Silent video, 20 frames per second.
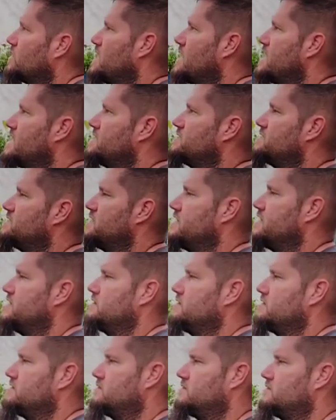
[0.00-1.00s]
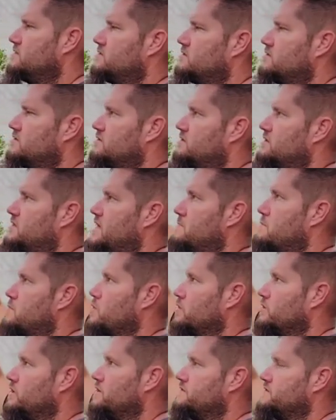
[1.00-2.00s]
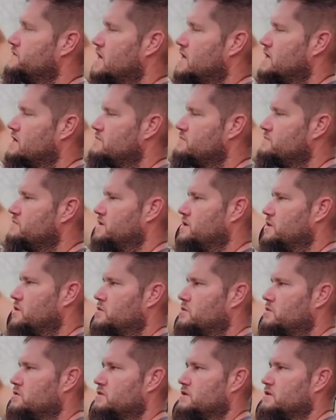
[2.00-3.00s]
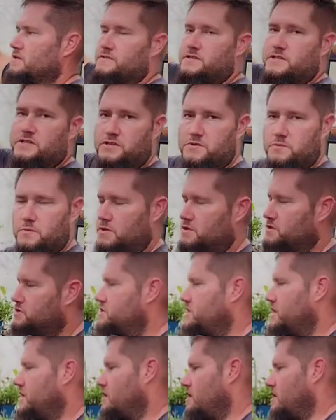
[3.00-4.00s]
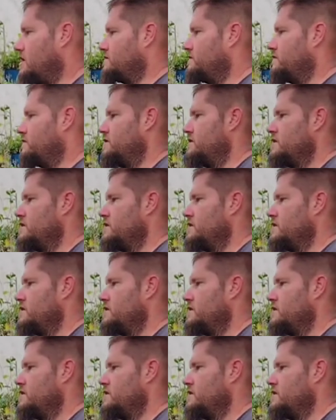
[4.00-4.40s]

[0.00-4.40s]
As they get more leaves on them, the older leaves will shed off.